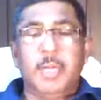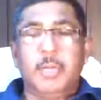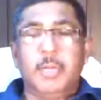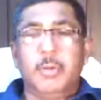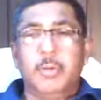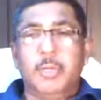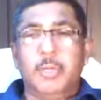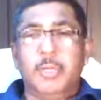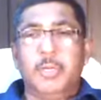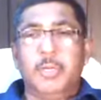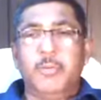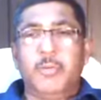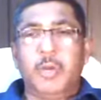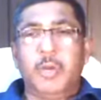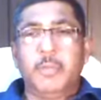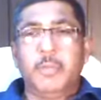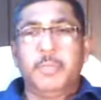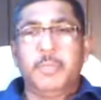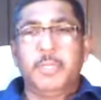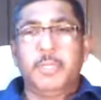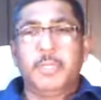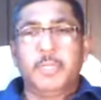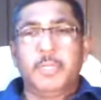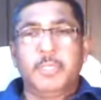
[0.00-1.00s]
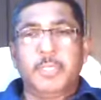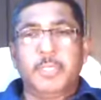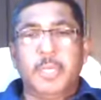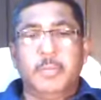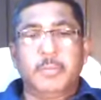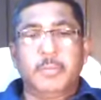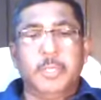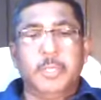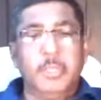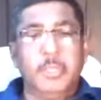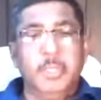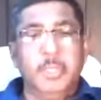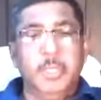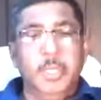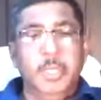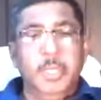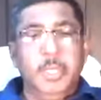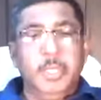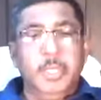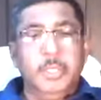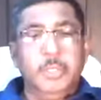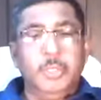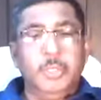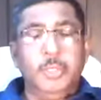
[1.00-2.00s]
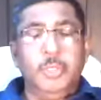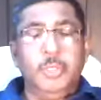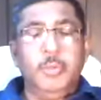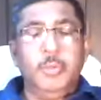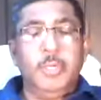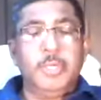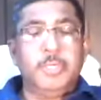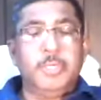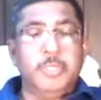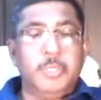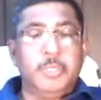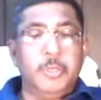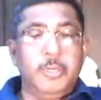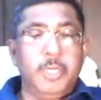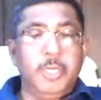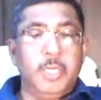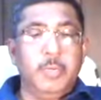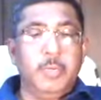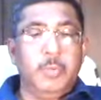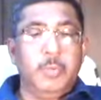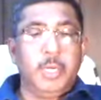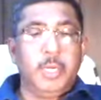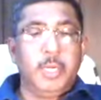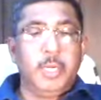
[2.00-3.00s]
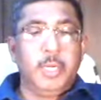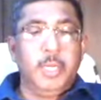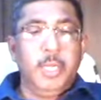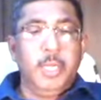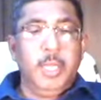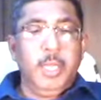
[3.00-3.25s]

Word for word: according to 1 Peter chapter 2 verse 21,